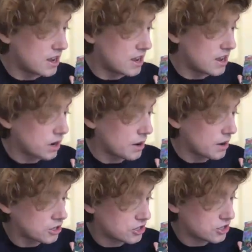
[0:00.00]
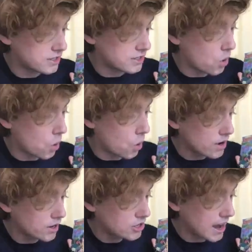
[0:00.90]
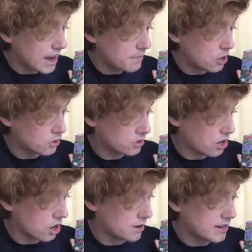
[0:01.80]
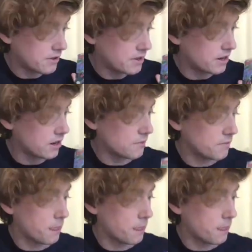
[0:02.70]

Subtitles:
So I push this orange Add Postcard down here,